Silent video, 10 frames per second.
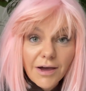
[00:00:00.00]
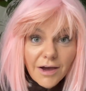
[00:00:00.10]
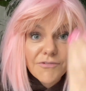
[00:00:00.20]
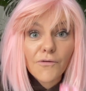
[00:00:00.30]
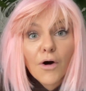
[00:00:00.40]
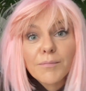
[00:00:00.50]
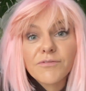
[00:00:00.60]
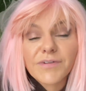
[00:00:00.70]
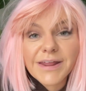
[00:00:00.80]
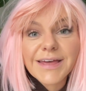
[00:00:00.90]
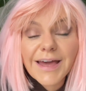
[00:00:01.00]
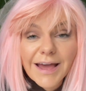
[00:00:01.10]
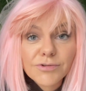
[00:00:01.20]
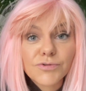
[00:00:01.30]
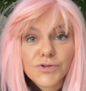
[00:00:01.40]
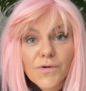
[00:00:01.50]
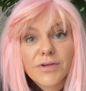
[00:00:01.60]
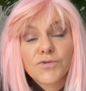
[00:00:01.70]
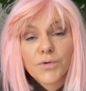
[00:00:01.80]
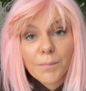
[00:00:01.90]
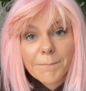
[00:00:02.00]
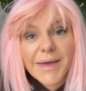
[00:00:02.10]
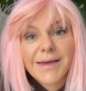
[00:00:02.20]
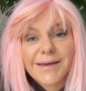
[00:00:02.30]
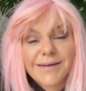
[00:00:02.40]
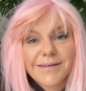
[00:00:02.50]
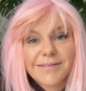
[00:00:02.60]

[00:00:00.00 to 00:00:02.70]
a form of an extraterrestrial being.